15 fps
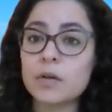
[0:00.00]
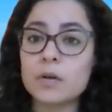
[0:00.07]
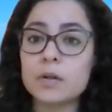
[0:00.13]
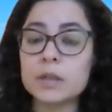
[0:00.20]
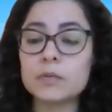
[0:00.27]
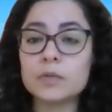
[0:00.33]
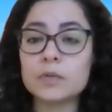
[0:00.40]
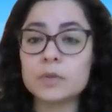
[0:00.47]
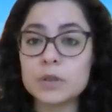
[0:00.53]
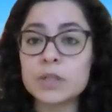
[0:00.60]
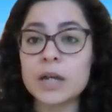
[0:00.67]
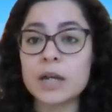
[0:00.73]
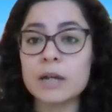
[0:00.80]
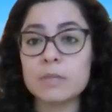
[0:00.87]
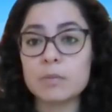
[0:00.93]
or in
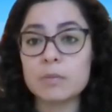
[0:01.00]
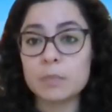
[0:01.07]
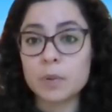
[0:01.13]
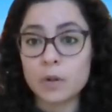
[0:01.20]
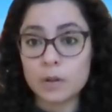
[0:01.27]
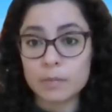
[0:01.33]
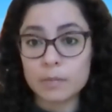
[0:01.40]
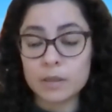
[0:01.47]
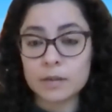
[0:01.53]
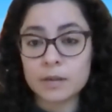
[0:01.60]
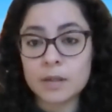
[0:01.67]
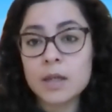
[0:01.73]
full-time employment.